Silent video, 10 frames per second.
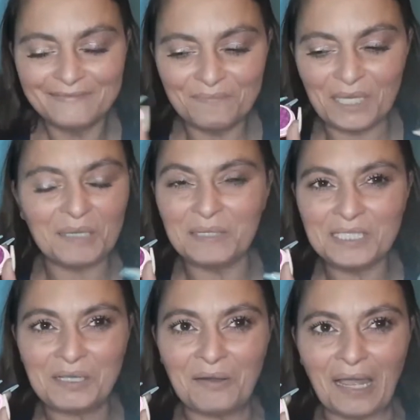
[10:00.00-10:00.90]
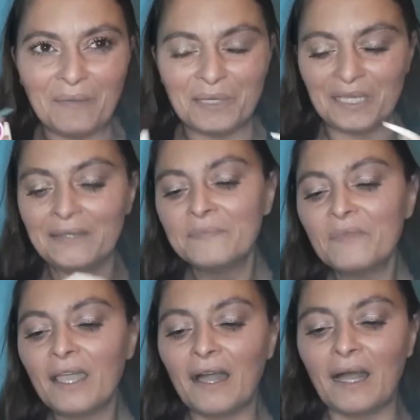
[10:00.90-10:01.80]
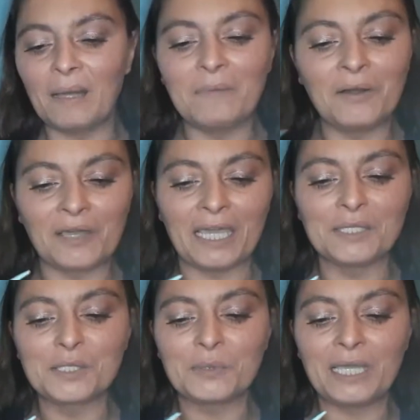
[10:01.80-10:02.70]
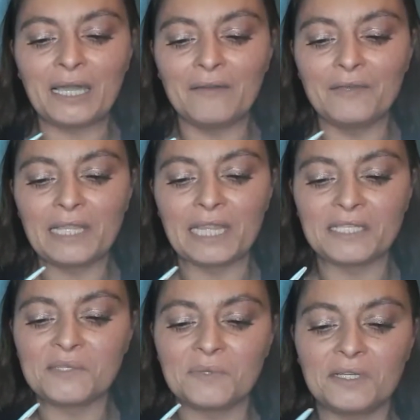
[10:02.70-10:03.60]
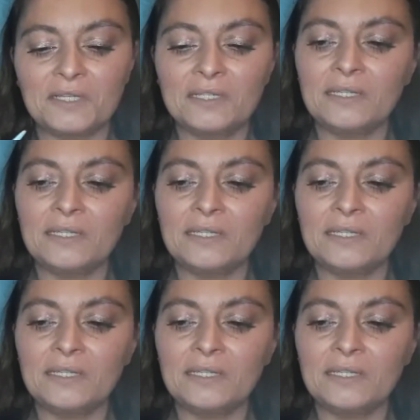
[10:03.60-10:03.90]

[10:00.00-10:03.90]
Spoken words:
making me so happy. Okay, so we have this one.